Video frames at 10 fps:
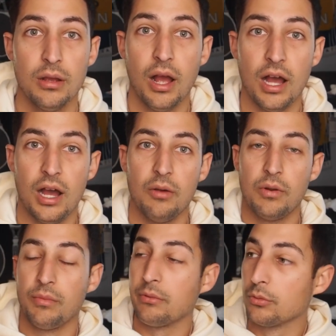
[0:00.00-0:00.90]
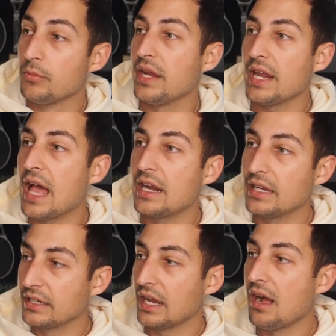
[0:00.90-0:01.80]
When my roommate had it
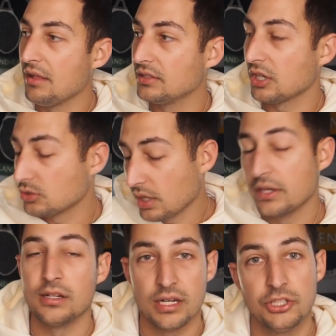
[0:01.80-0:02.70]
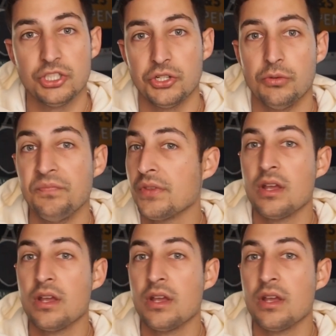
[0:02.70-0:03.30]
in college, I tried on his shoe.